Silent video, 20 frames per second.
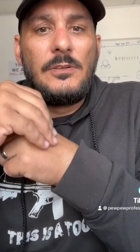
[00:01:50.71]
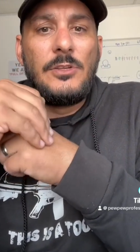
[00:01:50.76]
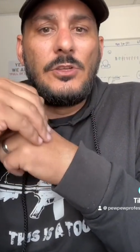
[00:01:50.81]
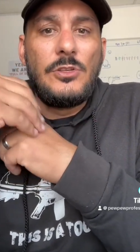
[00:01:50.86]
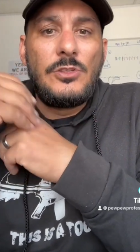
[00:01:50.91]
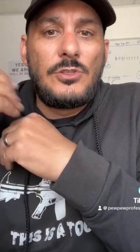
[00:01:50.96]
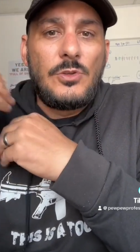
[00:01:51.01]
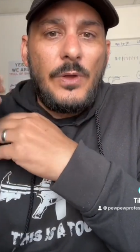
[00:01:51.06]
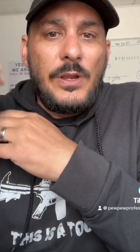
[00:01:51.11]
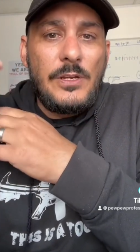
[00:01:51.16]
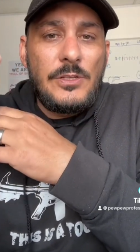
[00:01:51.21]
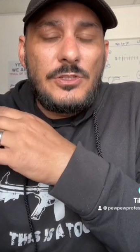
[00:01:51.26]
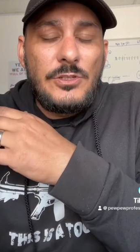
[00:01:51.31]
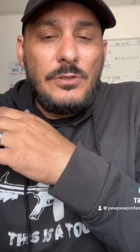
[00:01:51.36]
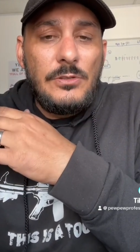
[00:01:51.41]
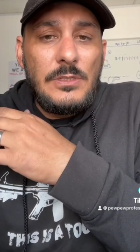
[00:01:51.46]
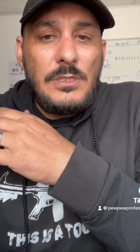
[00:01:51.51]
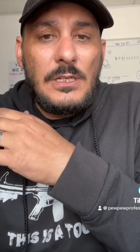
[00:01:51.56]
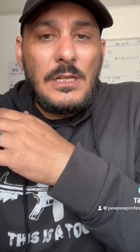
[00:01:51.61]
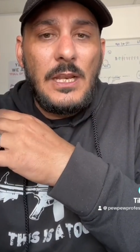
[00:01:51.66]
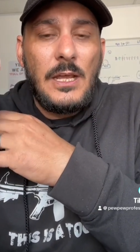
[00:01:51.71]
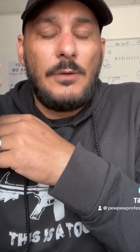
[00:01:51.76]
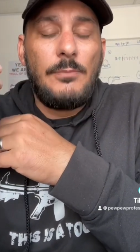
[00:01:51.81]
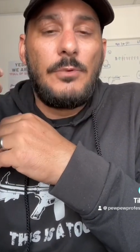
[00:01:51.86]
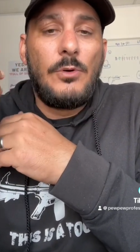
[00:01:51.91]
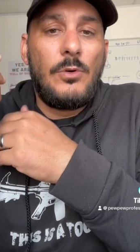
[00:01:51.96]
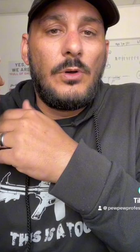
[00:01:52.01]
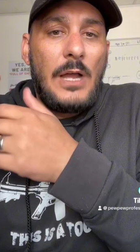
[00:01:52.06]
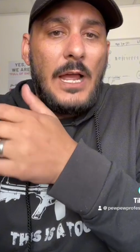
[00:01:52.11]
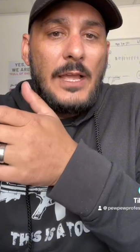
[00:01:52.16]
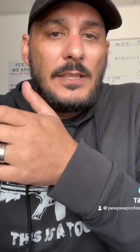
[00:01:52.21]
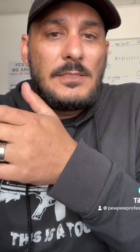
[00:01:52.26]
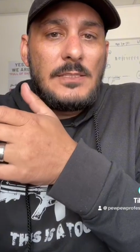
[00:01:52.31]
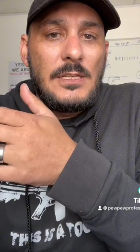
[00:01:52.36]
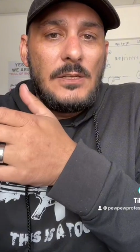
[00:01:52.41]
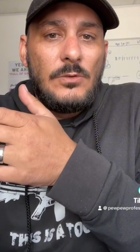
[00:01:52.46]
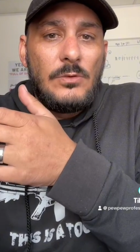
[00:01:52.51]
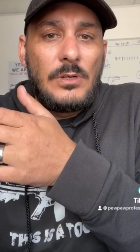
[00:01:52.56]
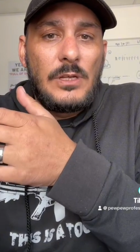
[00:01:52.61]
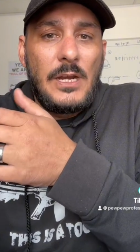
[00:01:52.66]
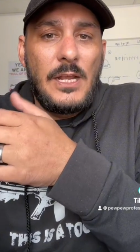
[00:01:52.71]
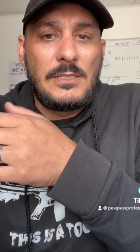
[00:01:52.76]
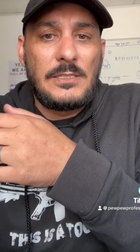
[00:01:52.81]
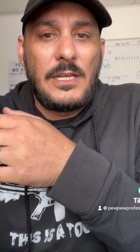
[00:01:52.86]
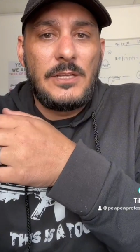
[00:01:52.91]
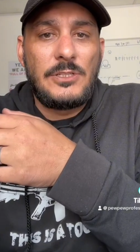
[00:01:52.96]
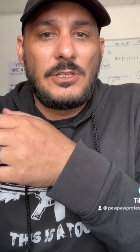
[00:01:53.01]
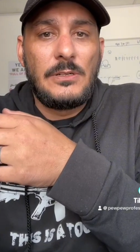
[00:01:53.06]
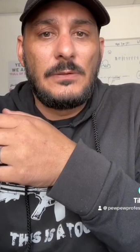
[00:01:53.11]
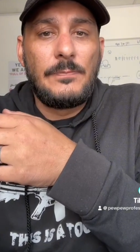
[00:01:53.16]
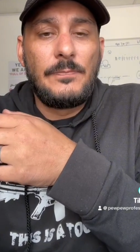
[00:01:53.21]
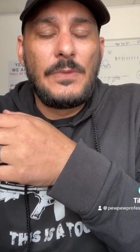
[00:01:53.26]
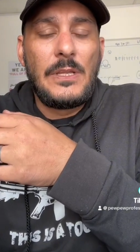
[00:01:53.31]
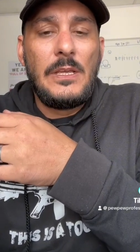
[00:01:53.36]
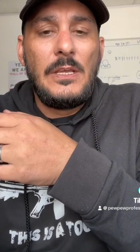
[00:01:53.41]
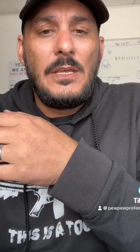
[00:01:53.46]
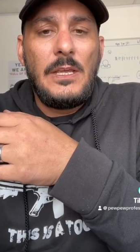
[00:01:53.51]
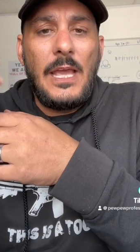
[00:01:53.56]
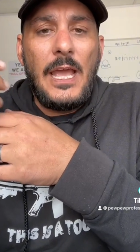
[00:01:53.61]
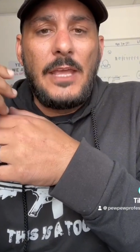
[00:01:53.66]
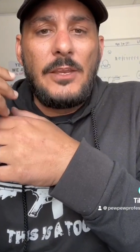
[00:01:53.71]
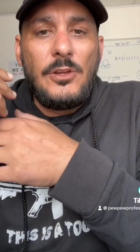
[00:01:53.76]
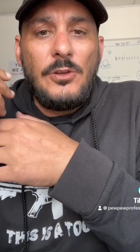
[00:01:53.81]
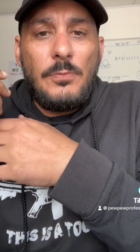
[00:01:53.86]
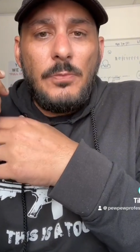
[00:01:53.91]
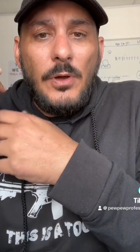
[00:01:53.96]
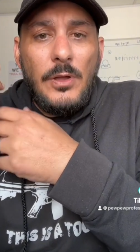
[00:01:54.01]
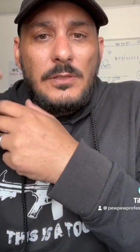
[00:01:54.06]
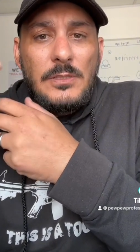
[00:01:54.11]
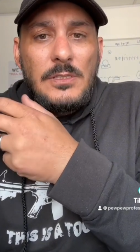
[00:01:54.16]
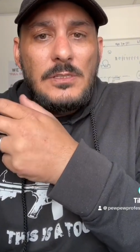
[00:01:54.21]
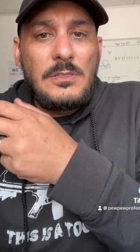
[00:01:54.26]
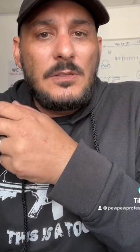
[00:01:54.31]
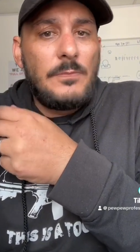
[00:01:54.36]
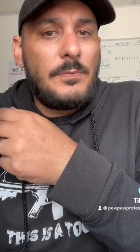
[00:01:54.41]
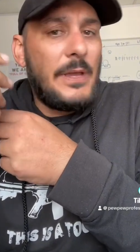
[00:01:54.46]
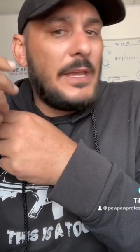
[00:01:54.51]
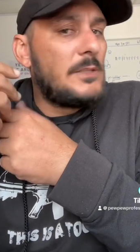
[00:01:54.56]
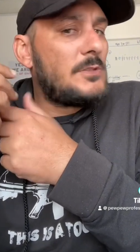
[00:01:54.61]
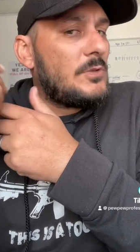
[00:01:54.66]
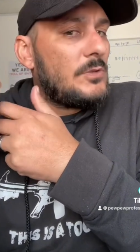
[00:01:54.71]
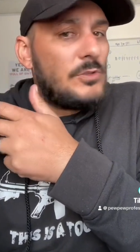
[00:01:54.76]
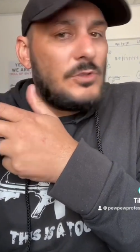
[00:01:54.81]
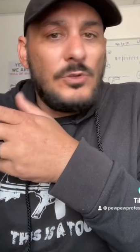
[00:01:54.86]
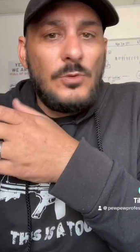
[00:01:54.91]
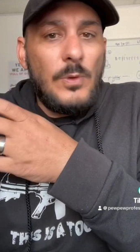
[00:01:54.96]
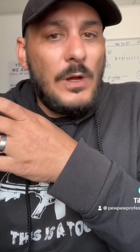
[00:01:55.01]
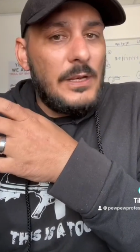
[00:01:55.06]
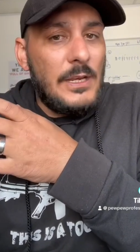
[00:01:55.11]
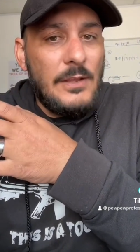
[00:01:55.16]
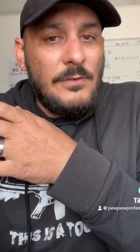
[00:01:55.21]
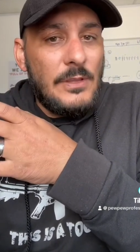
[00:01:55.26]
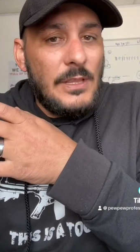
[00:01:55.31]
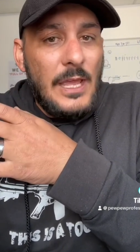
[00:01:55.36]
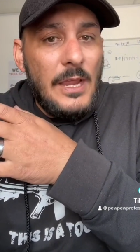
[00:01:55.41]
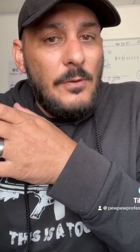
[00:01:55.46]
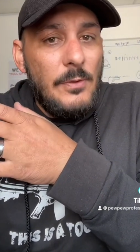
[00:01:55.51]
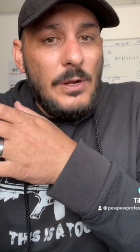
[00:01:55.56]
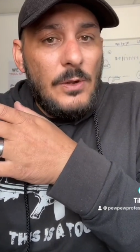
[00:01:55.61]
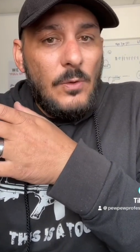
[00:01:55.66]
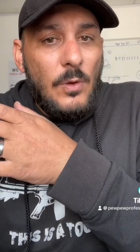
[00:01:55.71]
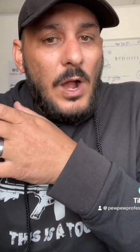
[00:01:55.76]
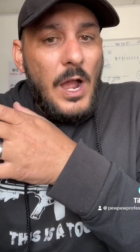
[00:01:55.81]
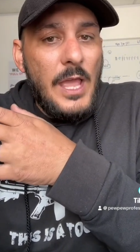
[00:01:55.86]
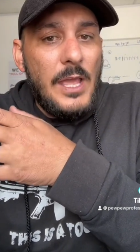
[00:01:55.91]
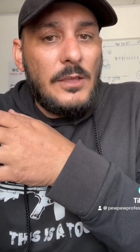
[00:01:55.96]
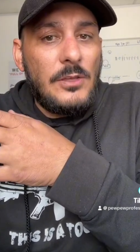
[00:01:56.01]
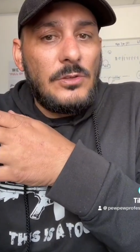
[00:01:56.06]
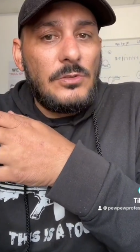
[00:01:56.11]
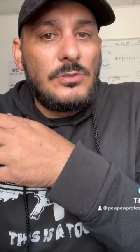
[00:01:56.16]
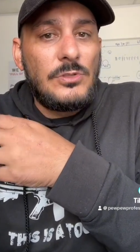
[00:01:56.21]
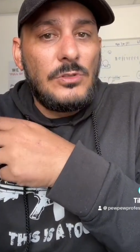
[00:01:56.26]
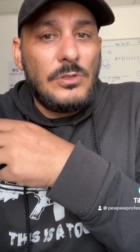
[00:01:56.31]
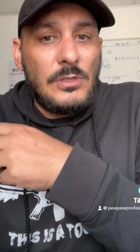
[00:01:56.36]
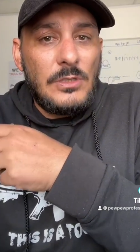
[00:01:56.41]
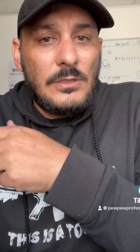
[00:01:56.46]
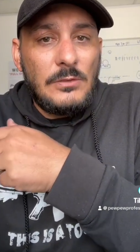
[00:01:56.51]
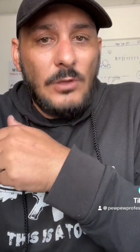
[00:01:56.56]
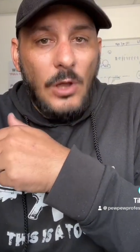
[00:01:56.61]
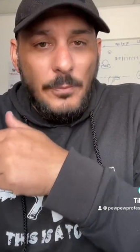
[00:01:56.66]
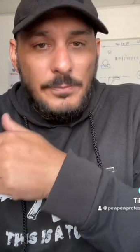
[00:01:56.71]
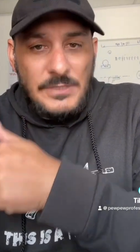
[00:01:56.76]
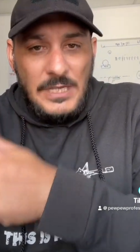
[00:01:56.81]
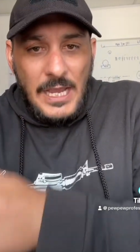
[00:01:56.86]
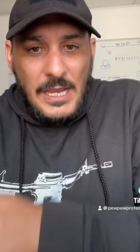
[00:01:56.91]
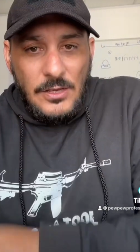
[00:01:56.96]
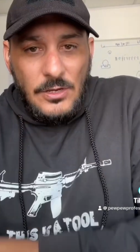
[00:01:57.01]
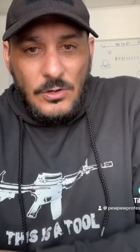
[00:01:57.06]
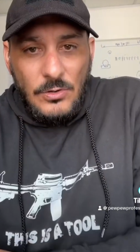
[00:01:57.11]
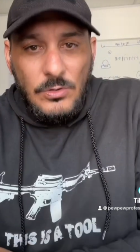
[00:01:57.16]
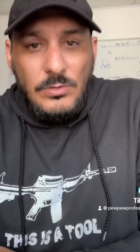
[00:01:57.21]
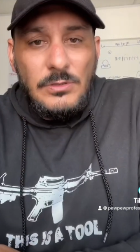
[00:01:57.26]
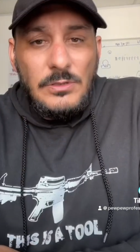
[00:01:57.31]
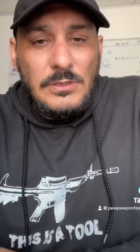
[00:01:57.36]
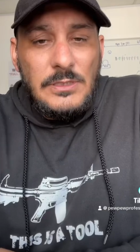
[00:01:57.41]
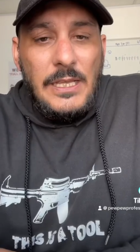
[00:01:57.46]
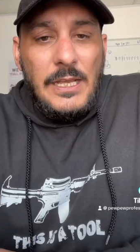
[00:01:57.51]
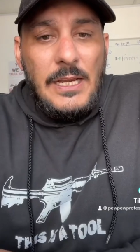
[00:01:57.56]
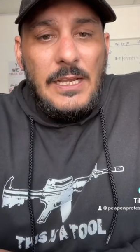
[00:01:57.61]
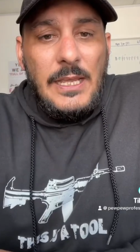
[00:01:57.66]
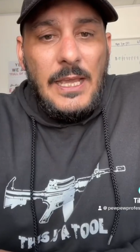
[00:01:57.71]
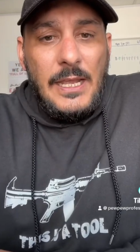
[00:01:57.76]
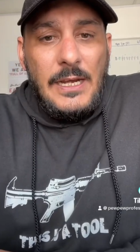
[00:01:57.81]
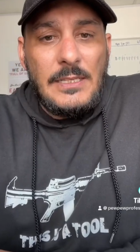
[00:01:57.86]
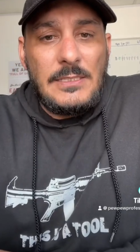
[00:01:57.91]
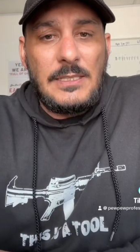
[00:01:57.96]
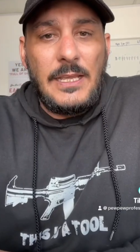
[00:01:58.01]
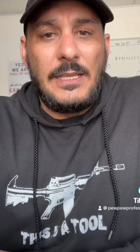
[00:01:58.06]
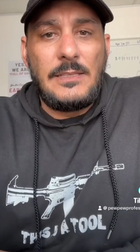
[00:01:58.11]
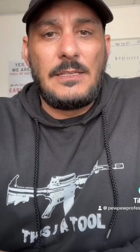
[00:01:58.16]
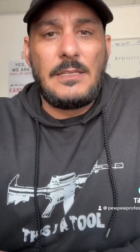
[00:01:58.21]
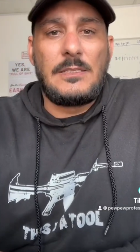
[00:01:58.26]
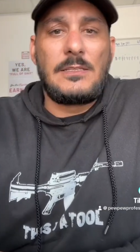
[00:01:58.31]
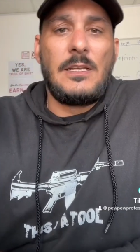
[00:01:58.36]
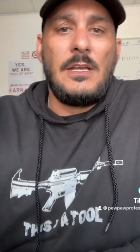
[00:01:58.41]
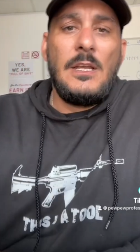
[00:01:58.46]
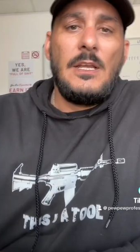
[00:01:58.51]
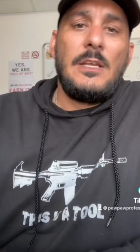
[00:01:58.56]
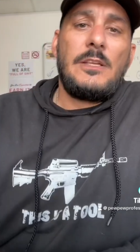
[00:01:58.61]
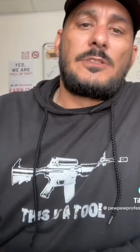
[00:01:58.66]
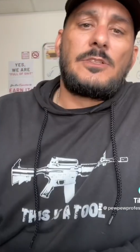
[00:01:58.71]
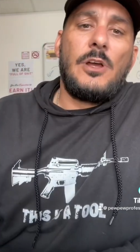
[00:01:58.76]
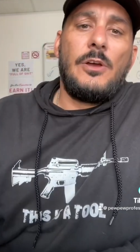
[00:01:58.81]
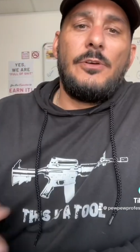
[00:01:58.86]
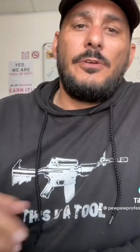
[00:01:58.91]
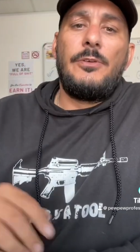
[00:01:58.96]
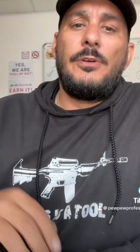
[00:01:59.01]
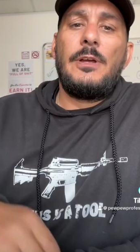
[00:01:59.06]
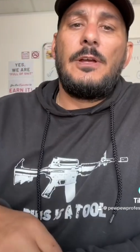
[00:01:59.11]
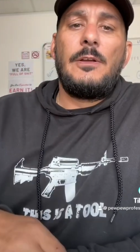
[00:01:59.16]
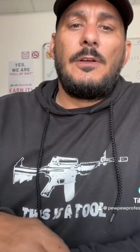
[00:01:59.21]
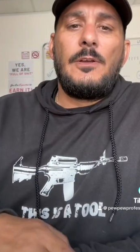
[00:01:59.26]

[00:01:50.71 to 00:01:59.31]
You join a shooting club or a hunting organization and you participate or do whatever they require you to obtain your dedicated status. So